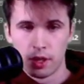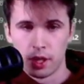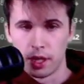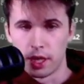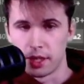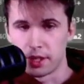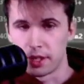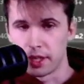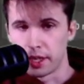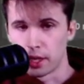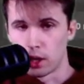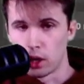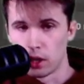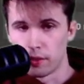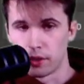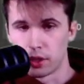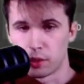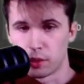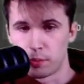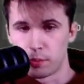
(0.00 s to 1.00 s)
And I take
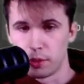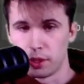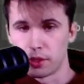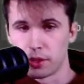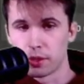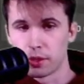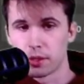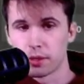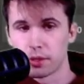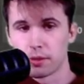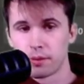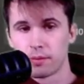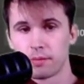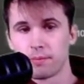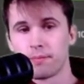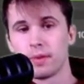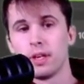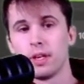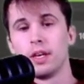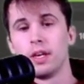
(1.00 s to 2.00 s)
all of his pieces.
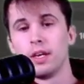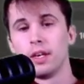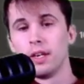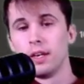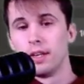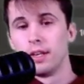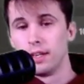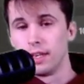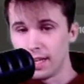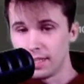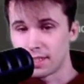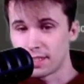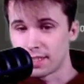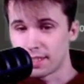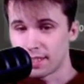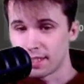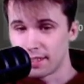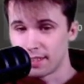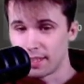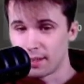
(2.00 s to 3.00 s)

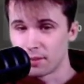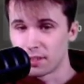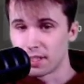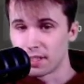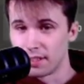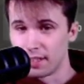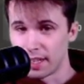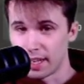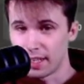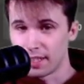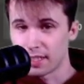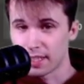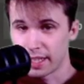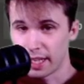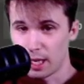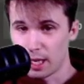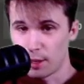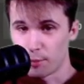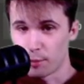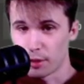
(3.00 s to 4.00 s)
Nice. That was a nice
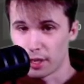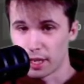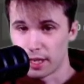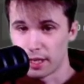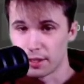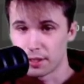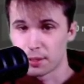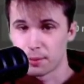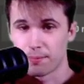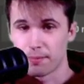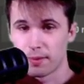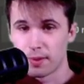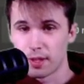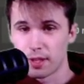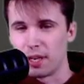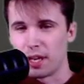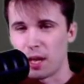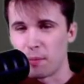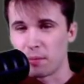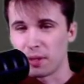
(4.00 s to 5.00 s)
game, guys.
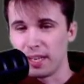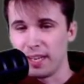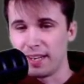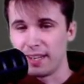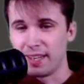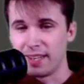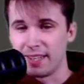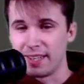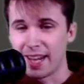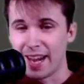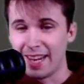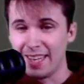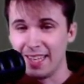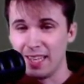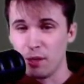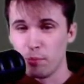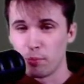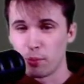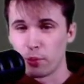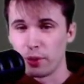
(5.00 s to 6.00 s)
But I played at a
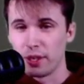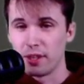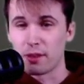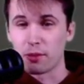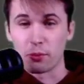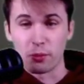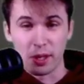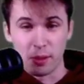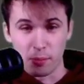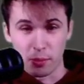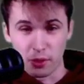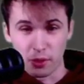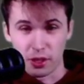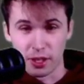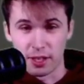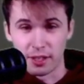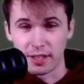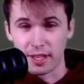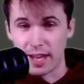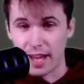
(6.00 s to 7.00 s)

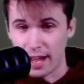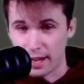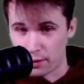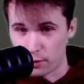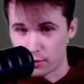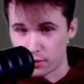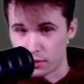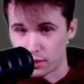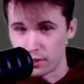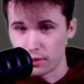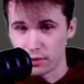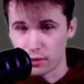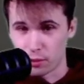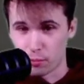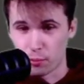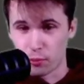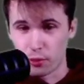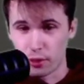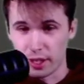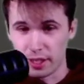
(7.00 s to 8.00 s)
90.3% accuracy,
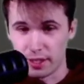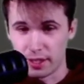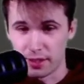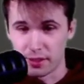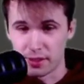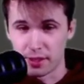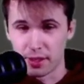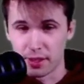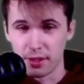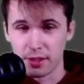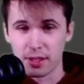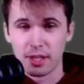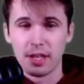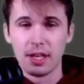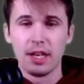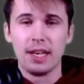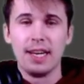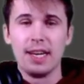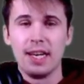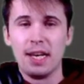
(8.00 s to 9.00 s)
so pretty decent.
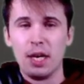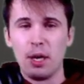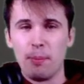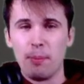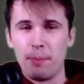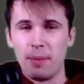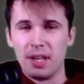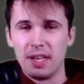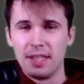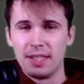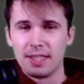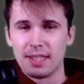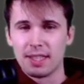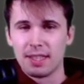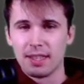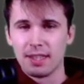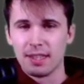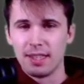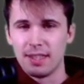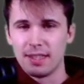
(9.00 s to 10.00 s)

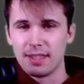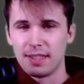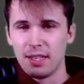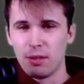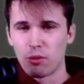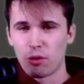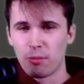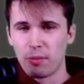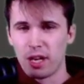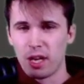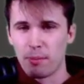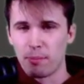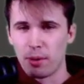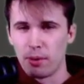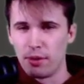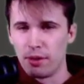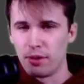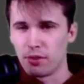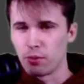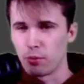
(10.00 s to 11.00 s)
But let's see what my
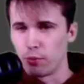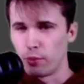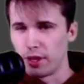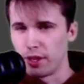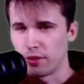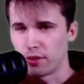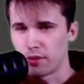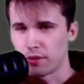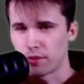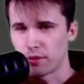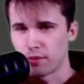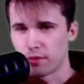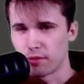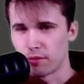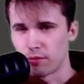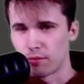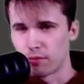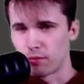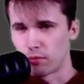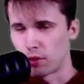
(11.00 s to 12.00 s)
opponent went
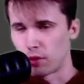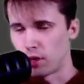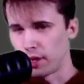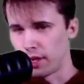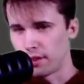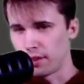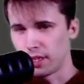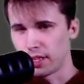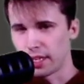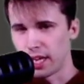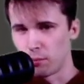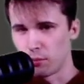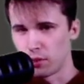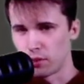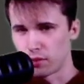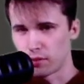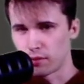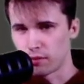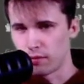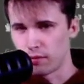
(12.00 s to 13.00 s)
wrong. I think the game
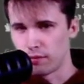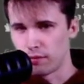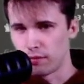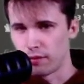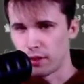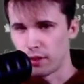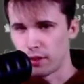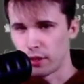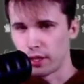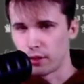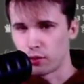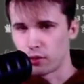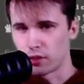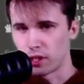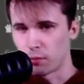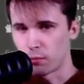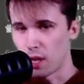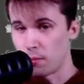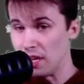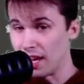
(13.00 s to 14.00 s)
was very
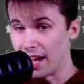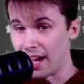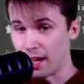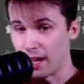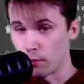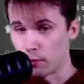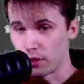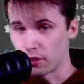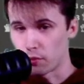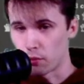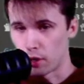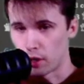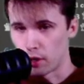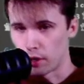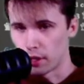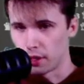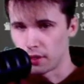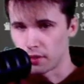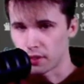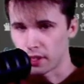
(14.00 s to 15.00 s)
interesting. Maybe I went
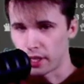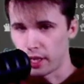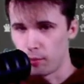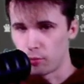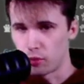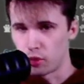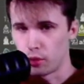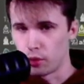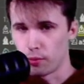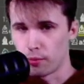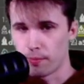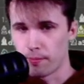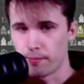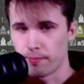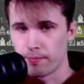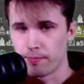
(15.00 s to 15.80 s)
wrong in this game too.